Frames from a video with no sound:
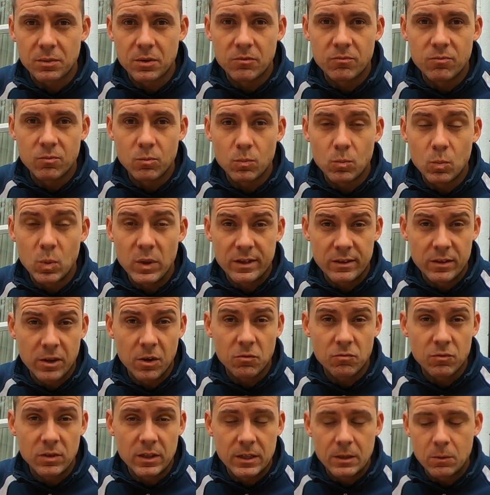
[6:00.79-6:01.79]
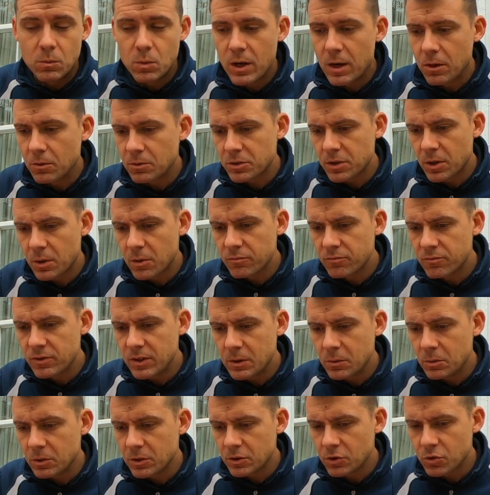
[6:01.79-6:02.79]
the window really well, so I
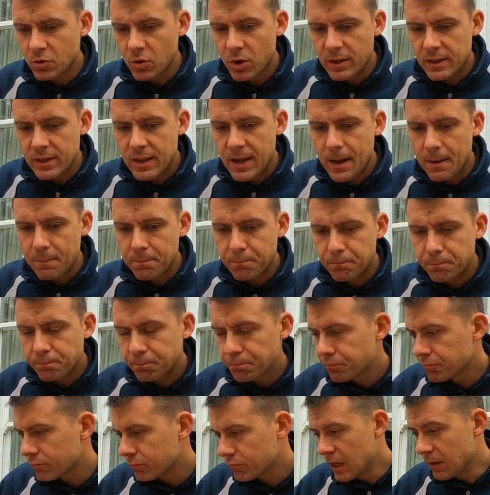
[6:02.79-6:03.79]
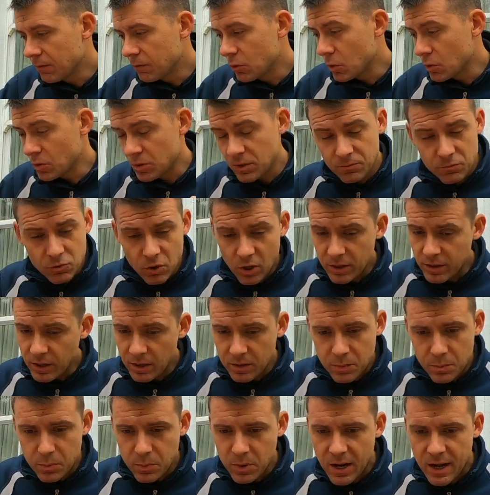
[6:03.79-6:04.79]
really want to try that. Of course, I've tried
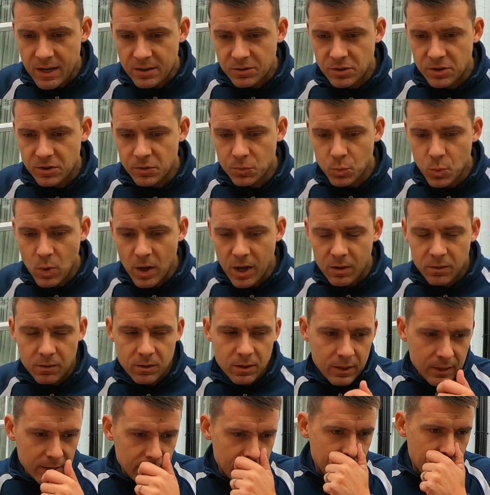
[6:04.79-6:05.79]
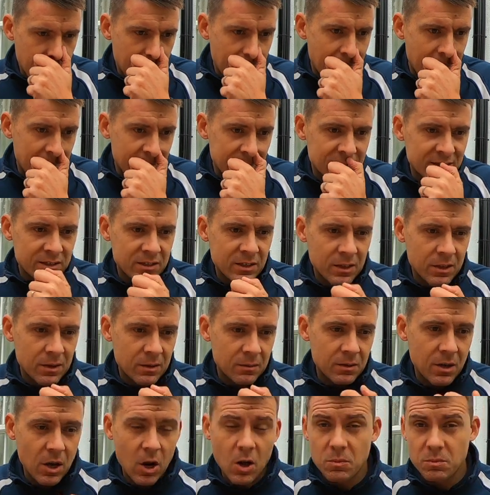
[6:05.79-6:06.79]
other brands as well, and
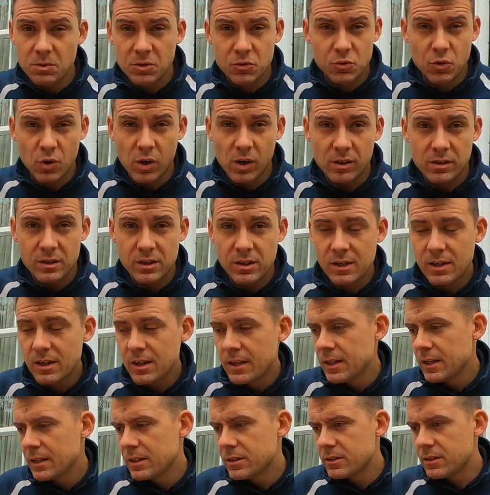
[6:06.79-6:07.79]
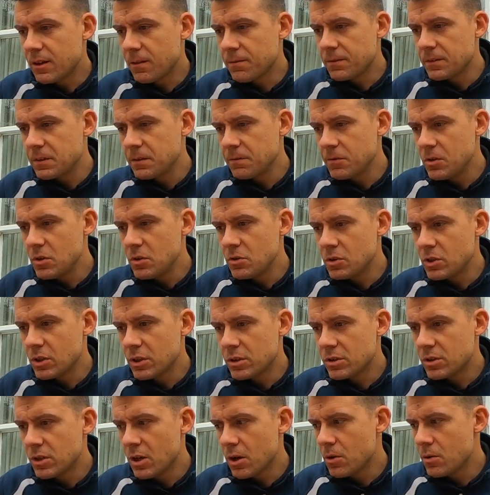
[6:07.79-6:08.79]
hope to try other stuff in the future.
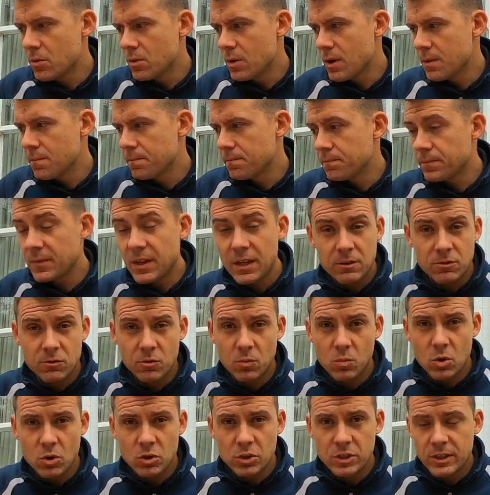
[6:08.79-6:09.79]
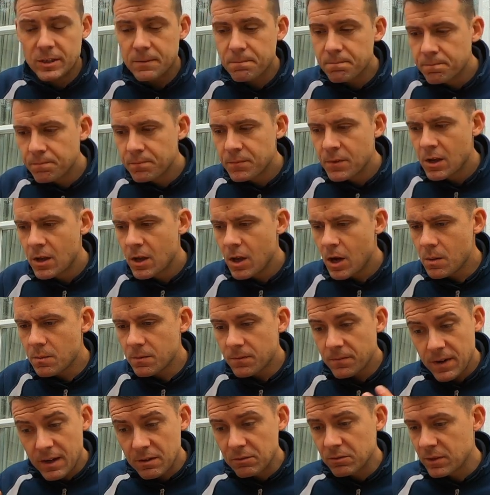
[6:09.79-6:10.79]
So thanks for watching. Hope you
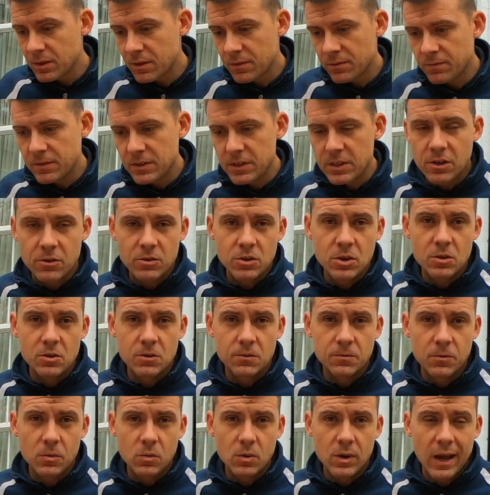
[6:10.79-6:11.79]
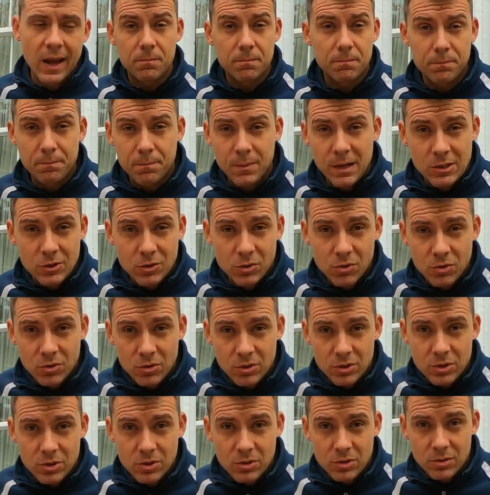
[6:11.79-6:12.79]
found the video useful. Make
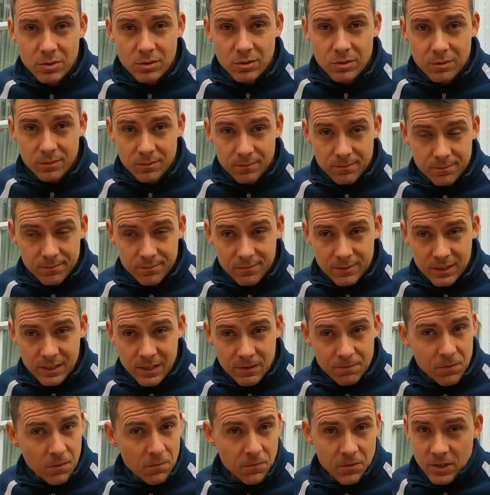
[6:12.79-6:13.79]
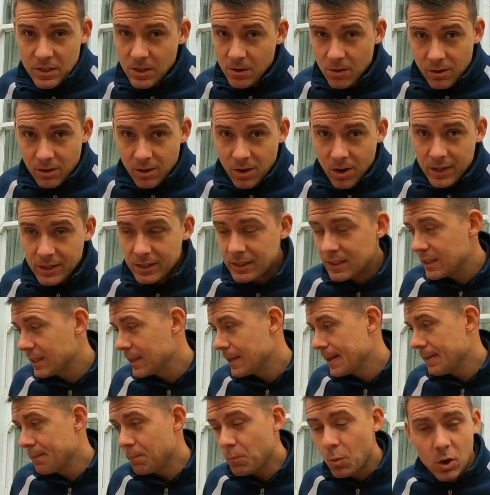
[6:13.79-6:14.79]
sure you give the video a like.
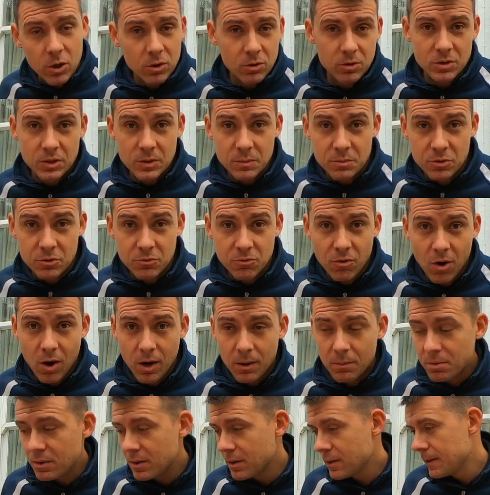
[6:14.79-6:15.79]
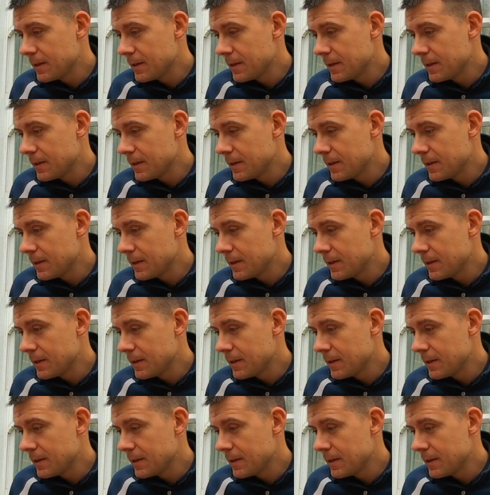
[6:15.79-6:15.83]
Why not subscribe?